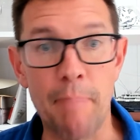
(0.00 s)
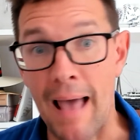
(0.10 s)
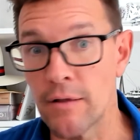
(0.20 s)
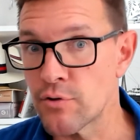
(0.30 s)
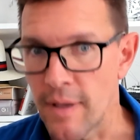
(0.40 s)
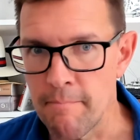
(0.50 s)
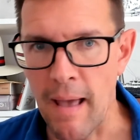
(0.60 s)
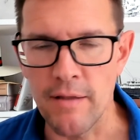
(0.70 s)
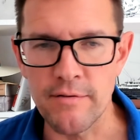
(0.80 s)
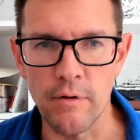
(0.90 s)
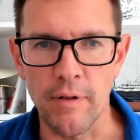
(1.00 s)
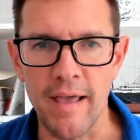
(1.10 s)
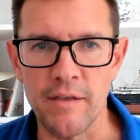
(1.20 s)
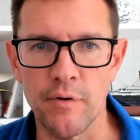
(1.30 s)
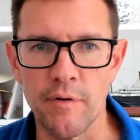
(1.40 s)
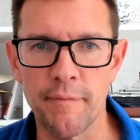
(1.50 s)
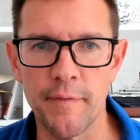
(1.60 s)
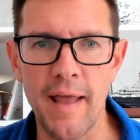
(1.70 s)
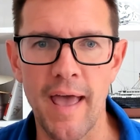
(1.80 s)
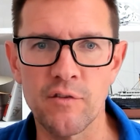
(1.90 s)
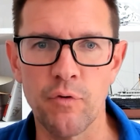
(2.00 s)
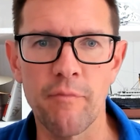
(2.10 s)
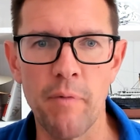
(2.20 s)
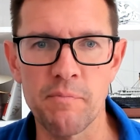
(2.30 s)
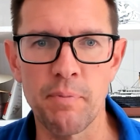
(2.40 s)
balance or imbalance look like sort of for the next 12 months?